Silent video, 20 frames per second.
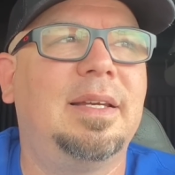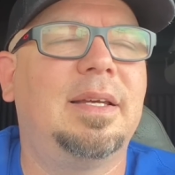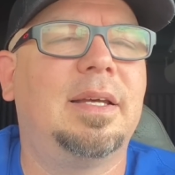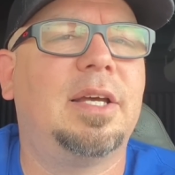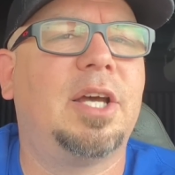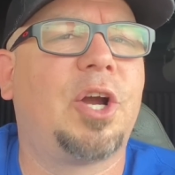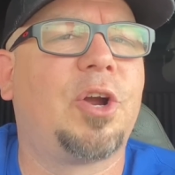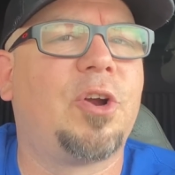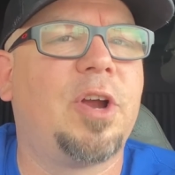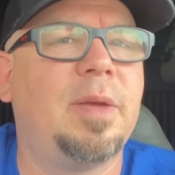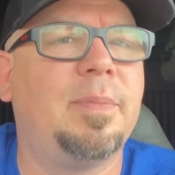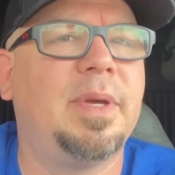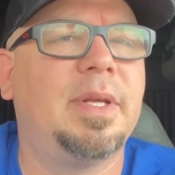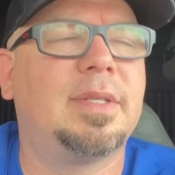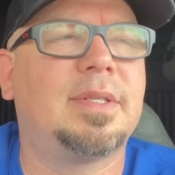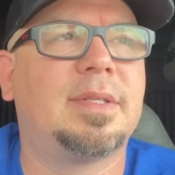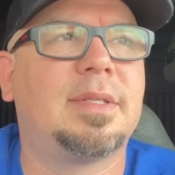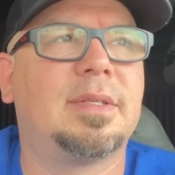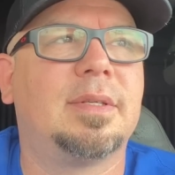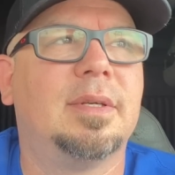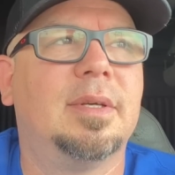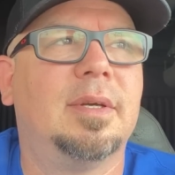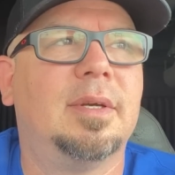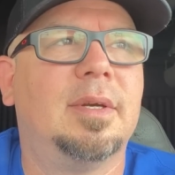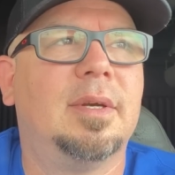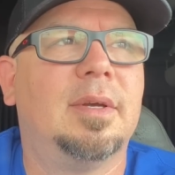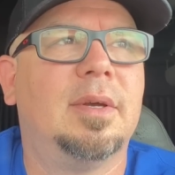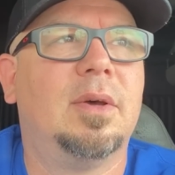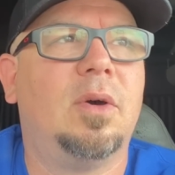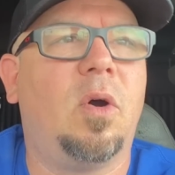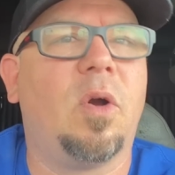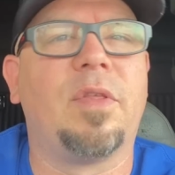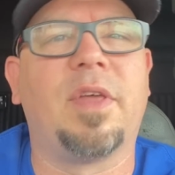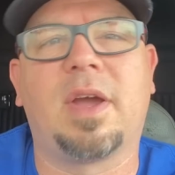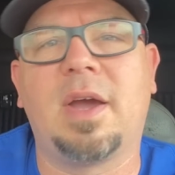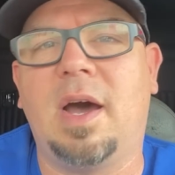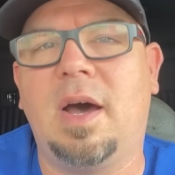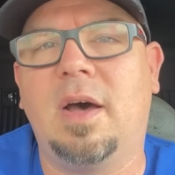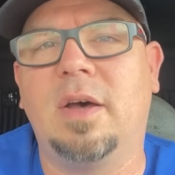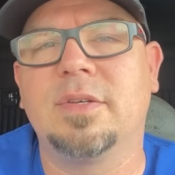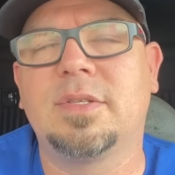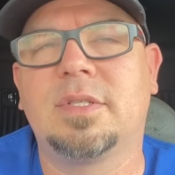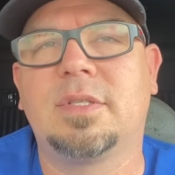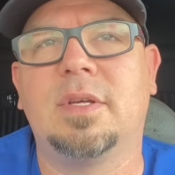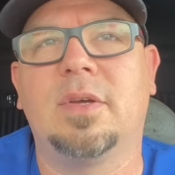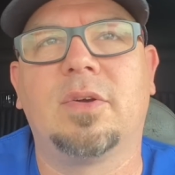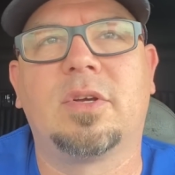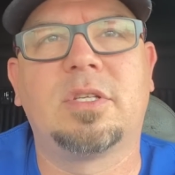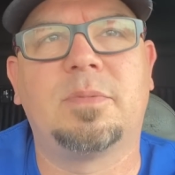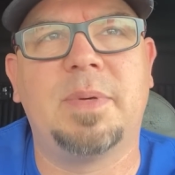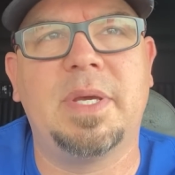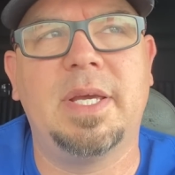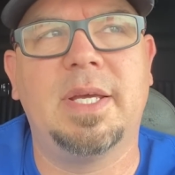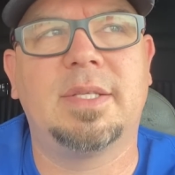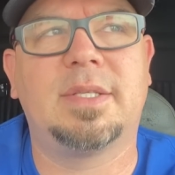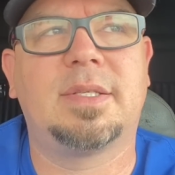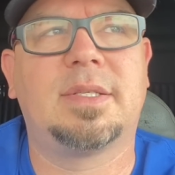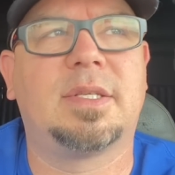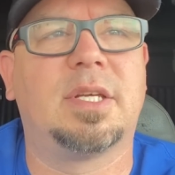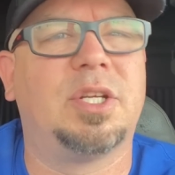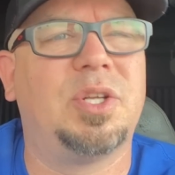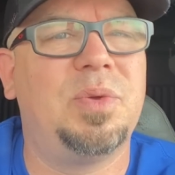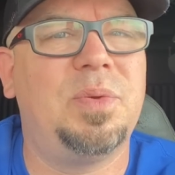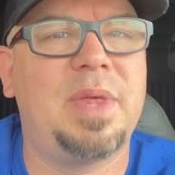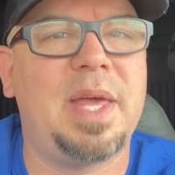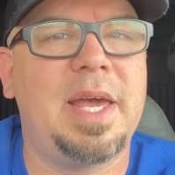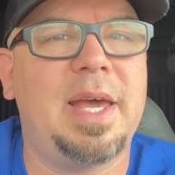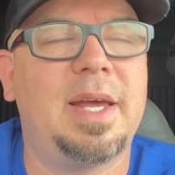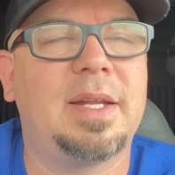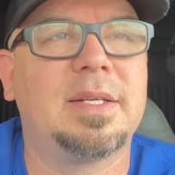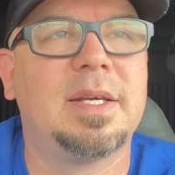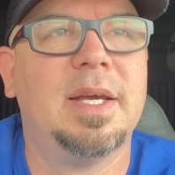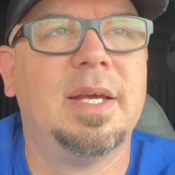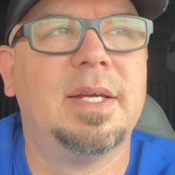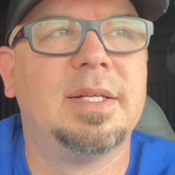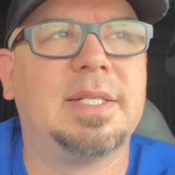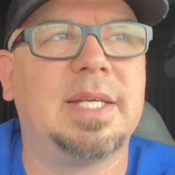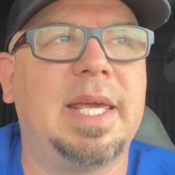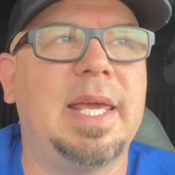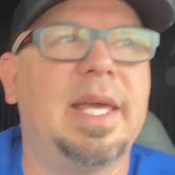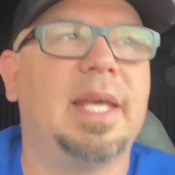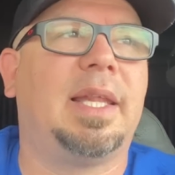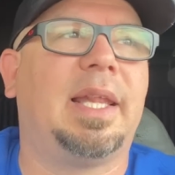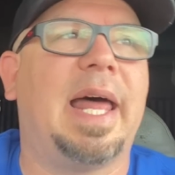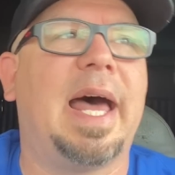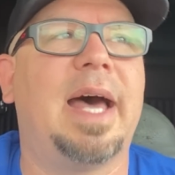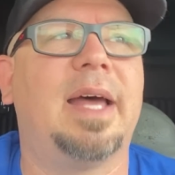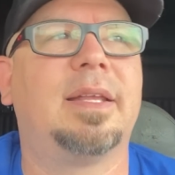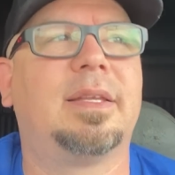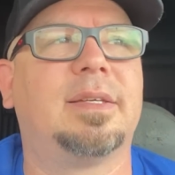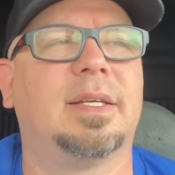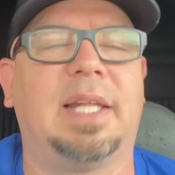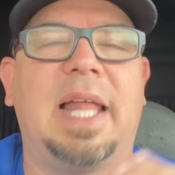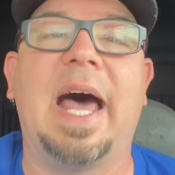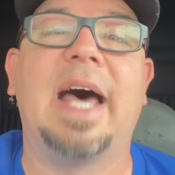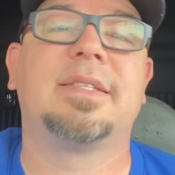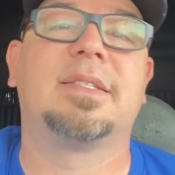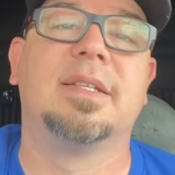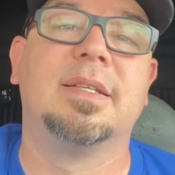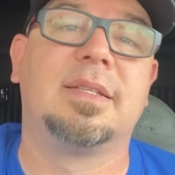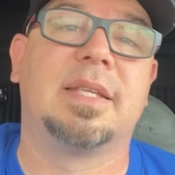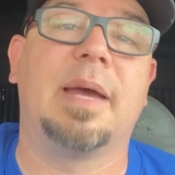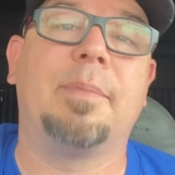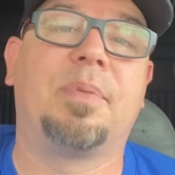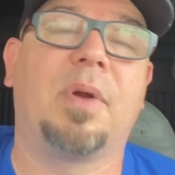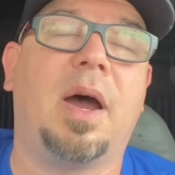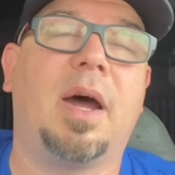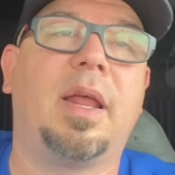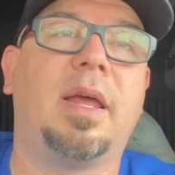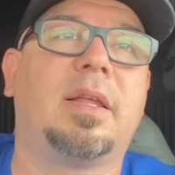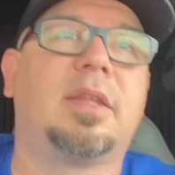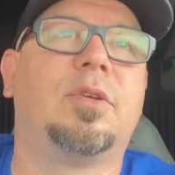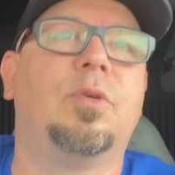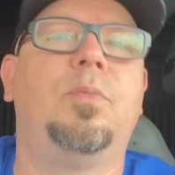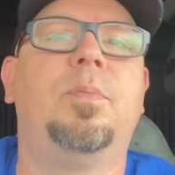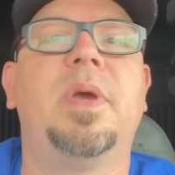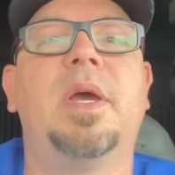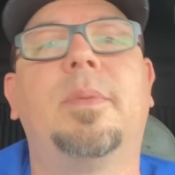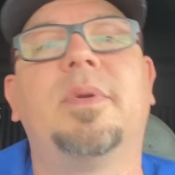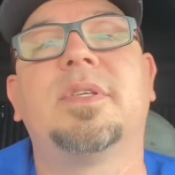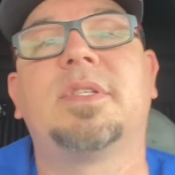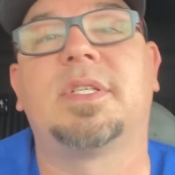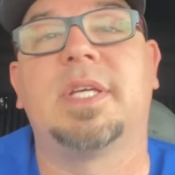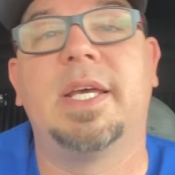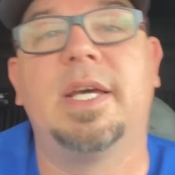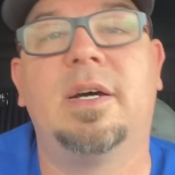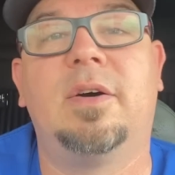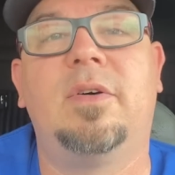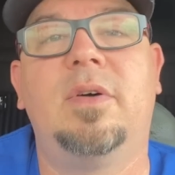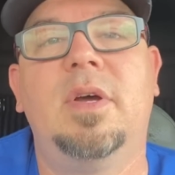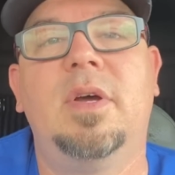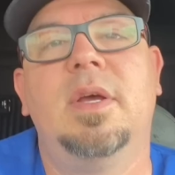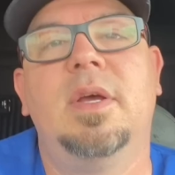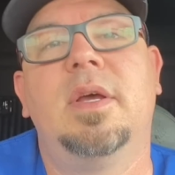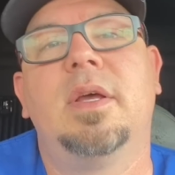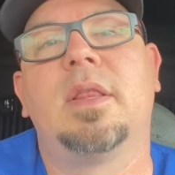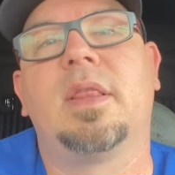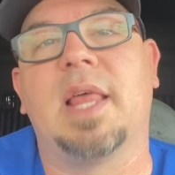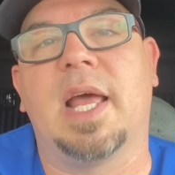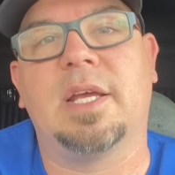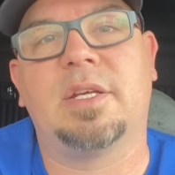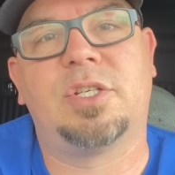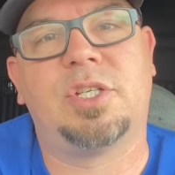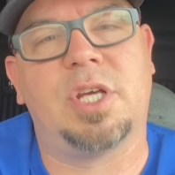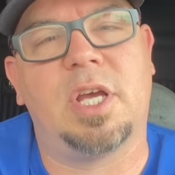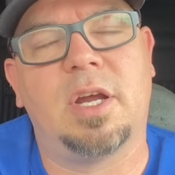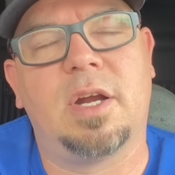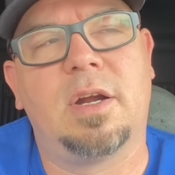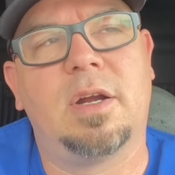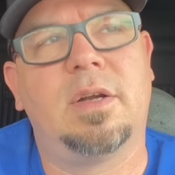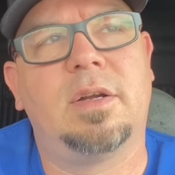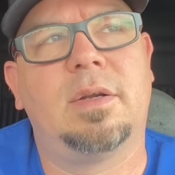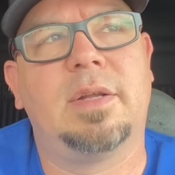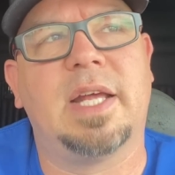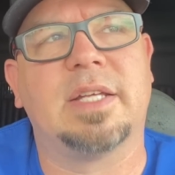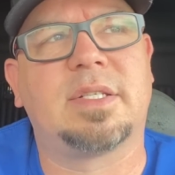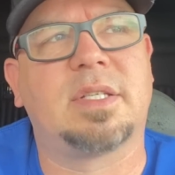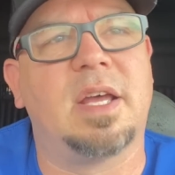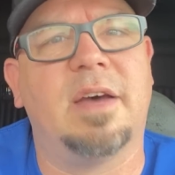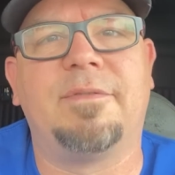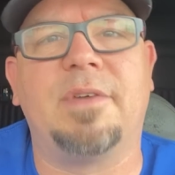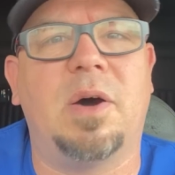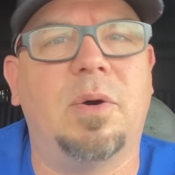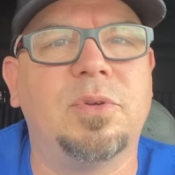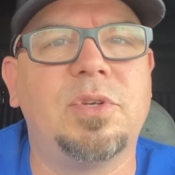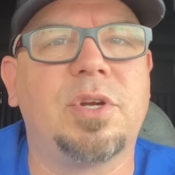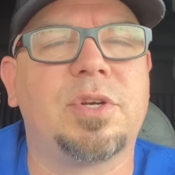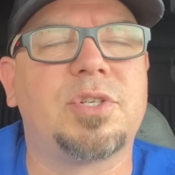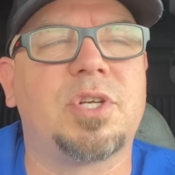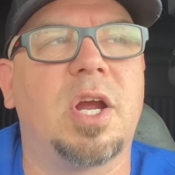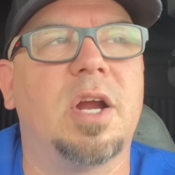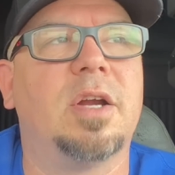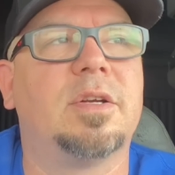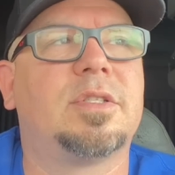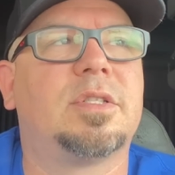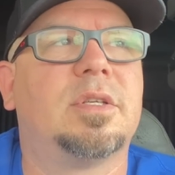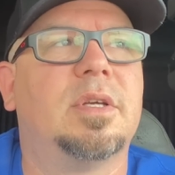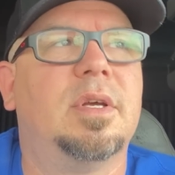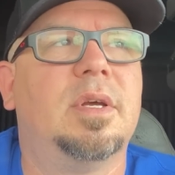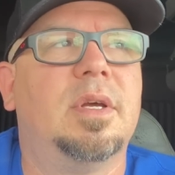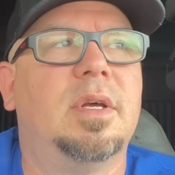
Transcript: agreements, or the cost or expense to do that, to license that product, to be able to sell that shirt, that stuff on your shirts.